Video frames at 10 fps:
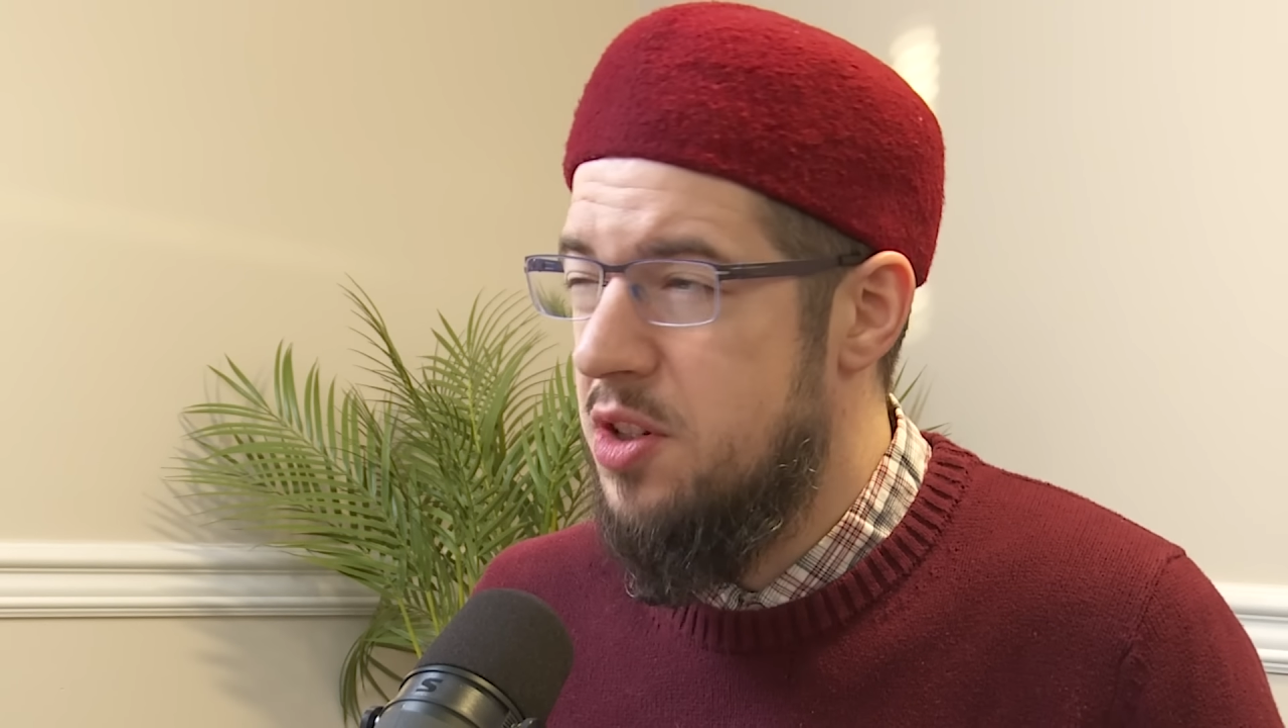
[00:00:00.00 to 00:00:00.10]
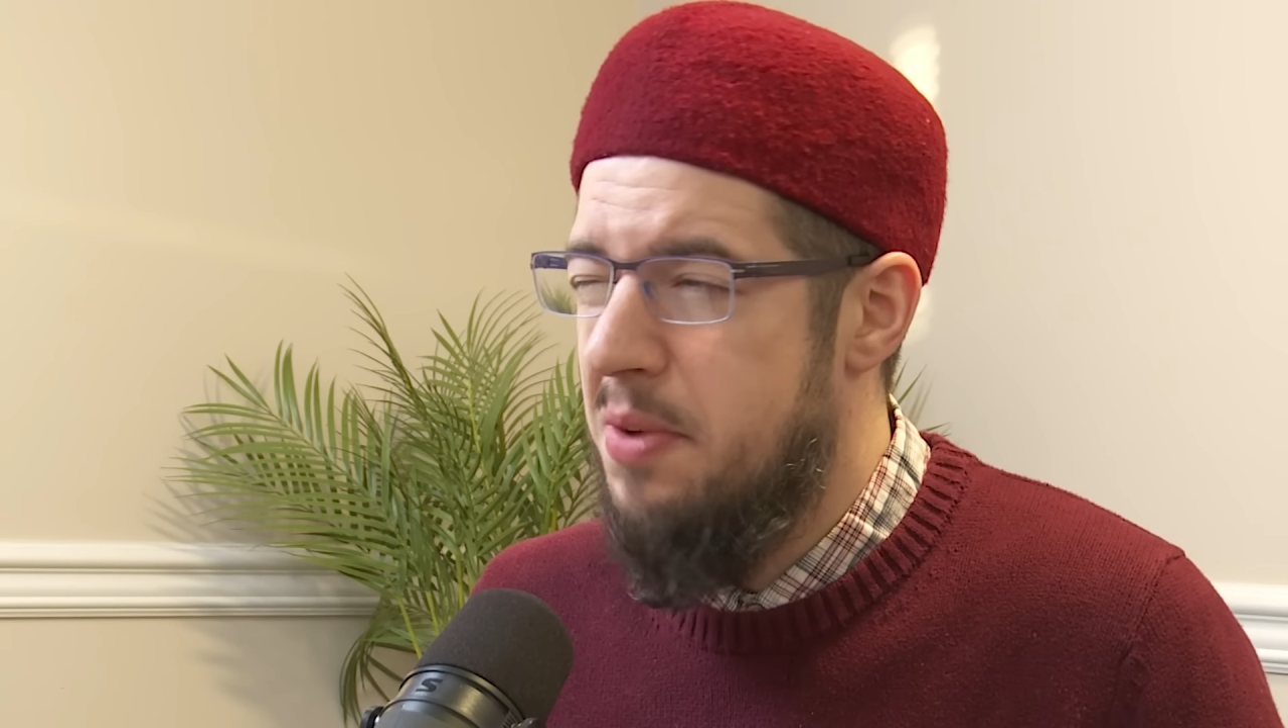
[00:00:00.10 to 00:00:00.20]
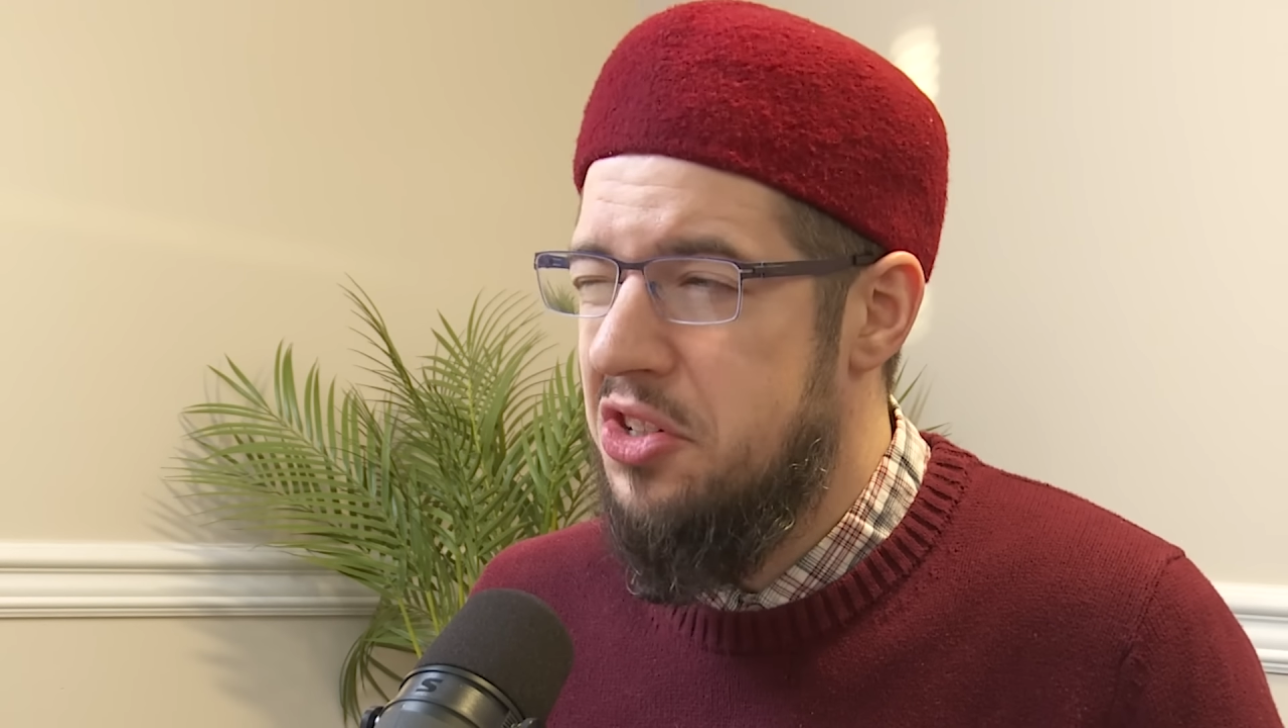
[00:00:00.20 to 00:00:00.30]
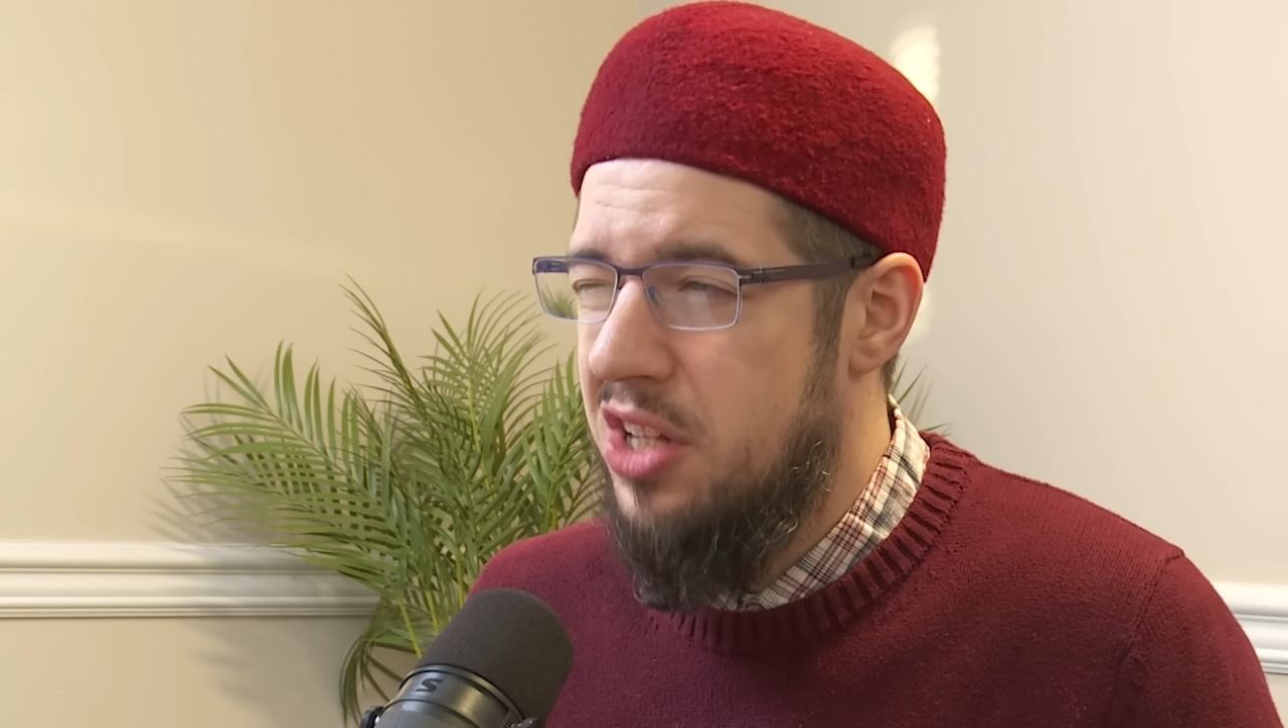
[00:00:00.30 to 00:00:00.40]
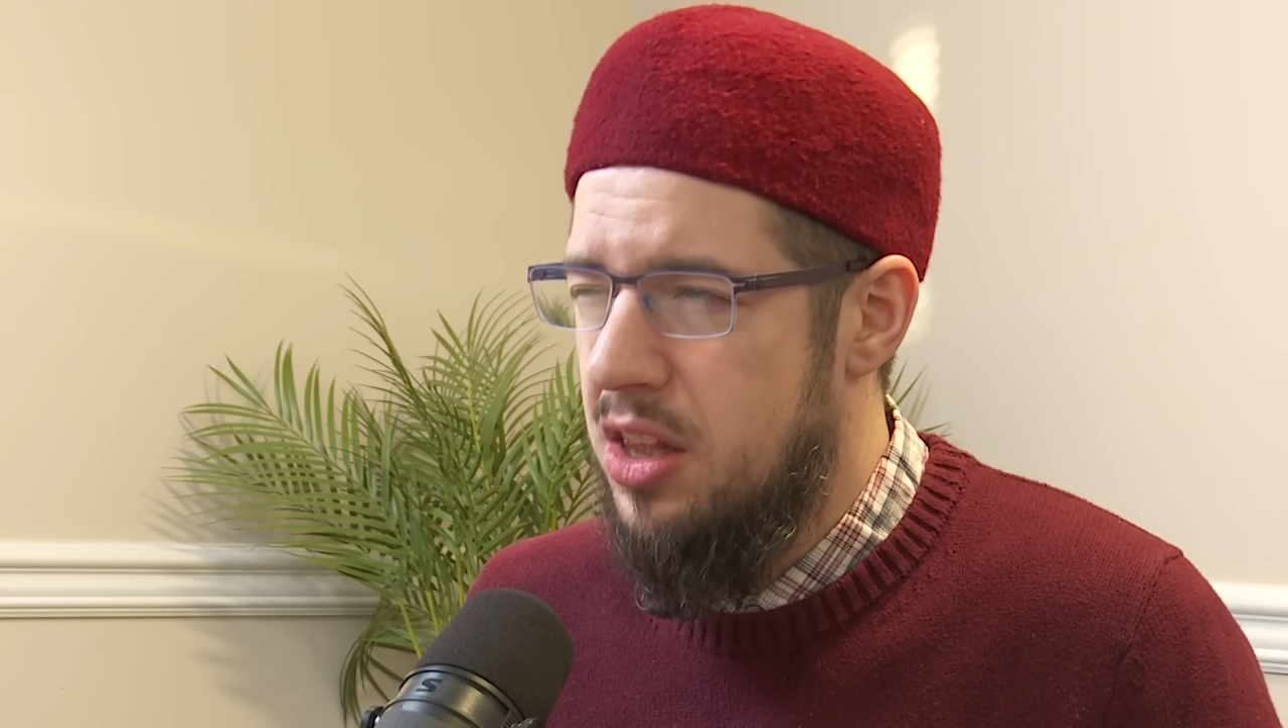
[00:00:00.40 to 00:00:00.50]

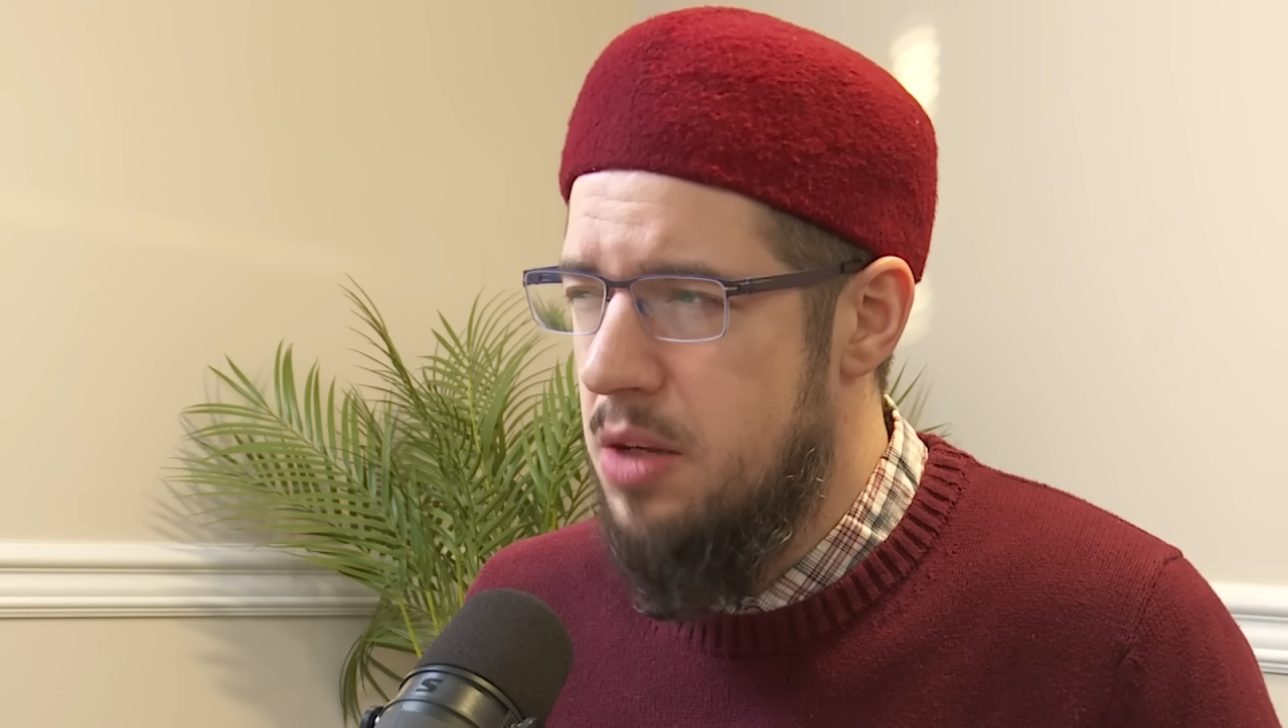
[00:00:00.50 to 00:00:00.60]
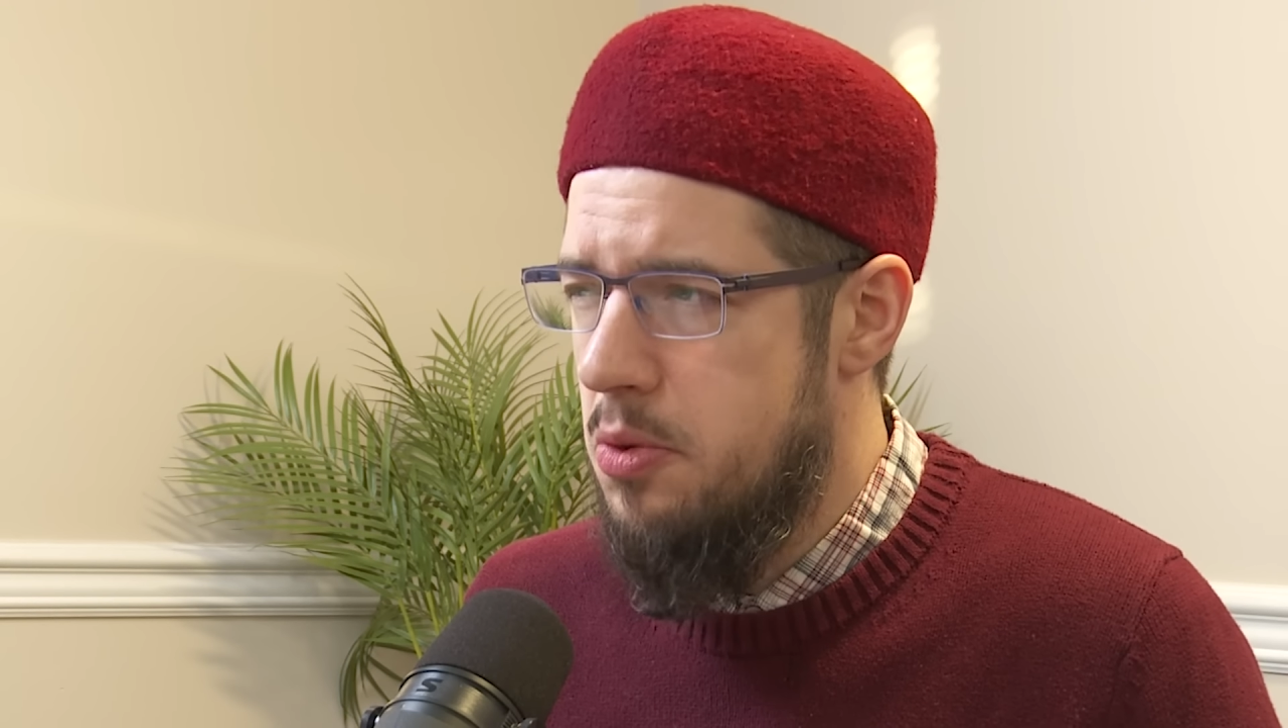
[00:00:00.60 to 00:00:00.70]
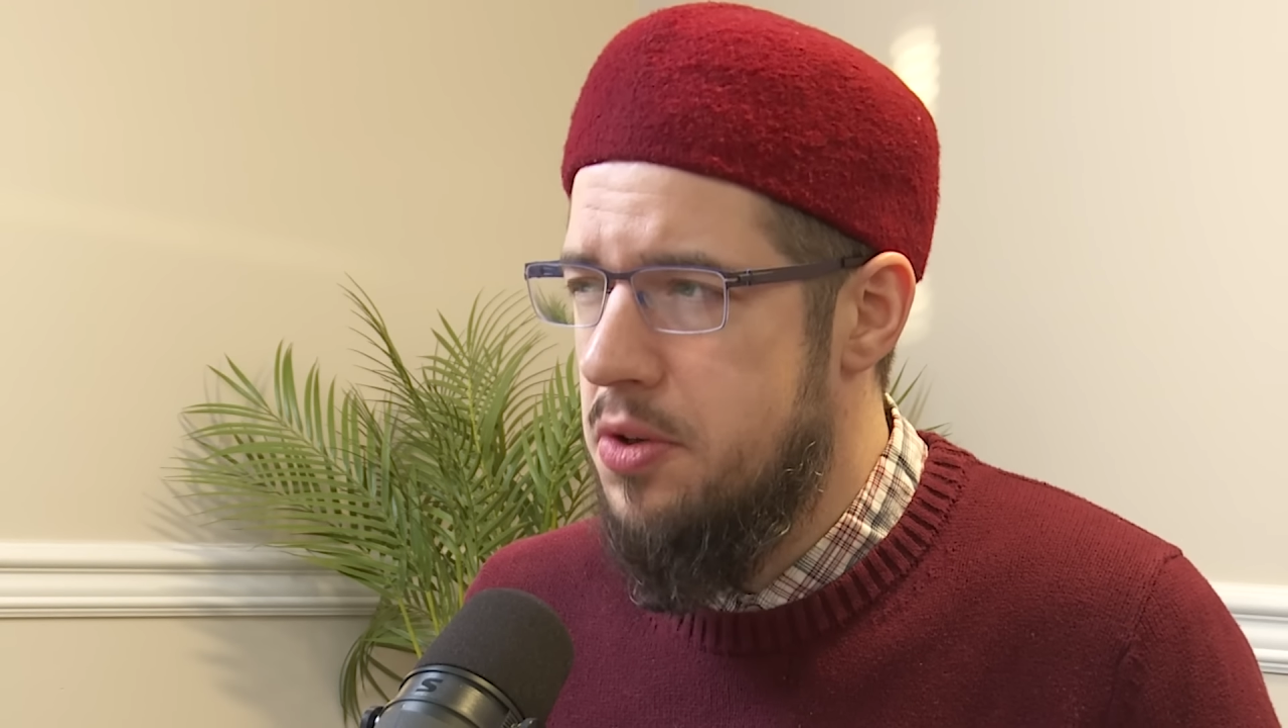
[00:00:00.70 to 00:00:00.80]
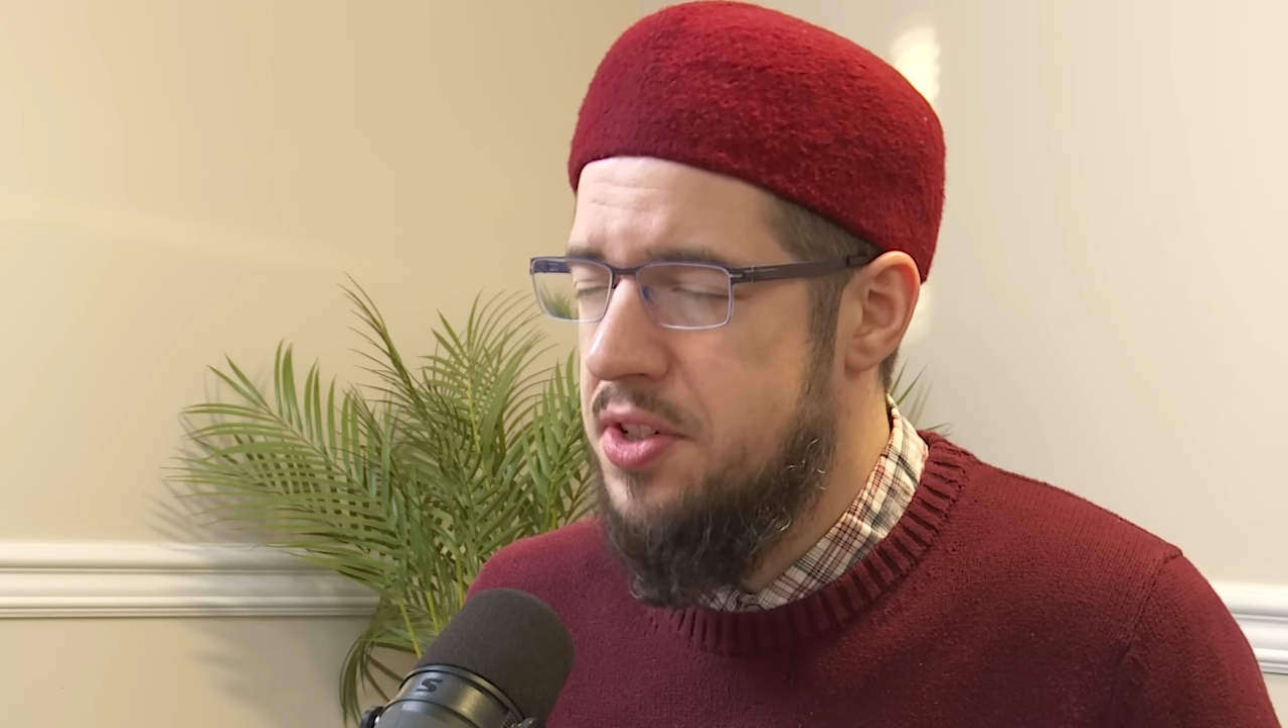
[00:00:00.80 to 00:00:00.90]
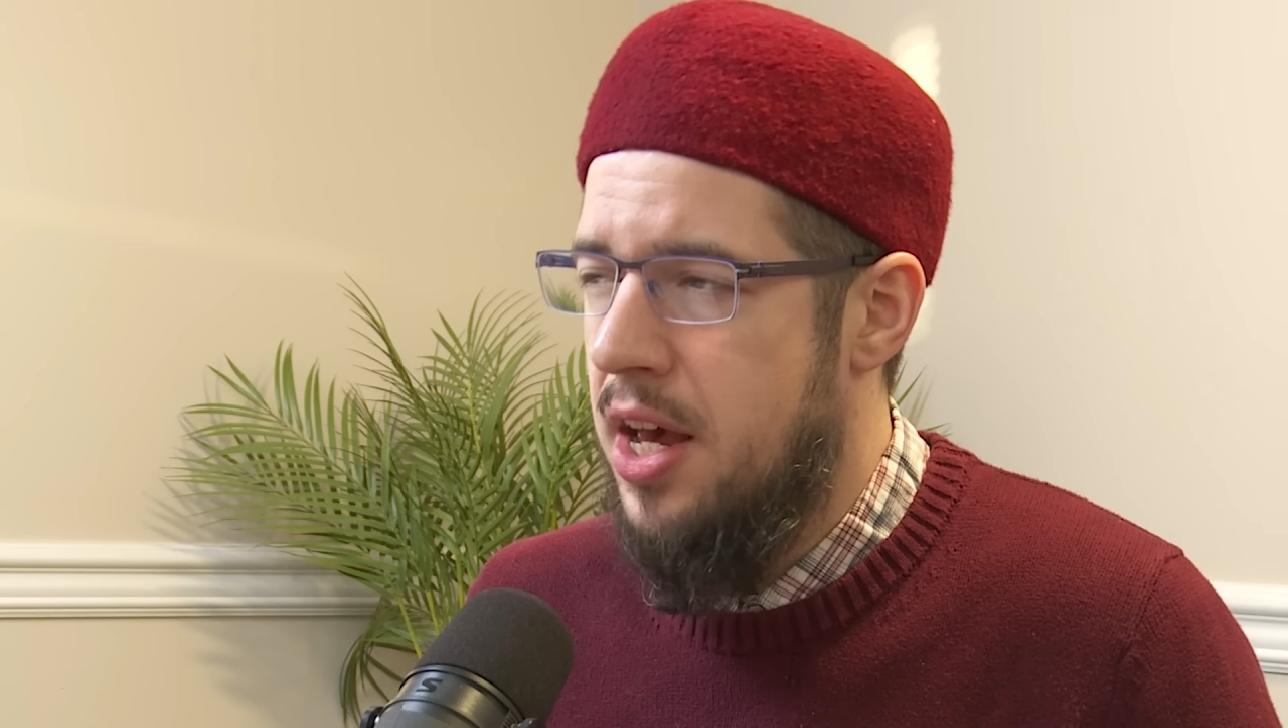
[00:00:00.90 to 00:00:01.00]
especially liberal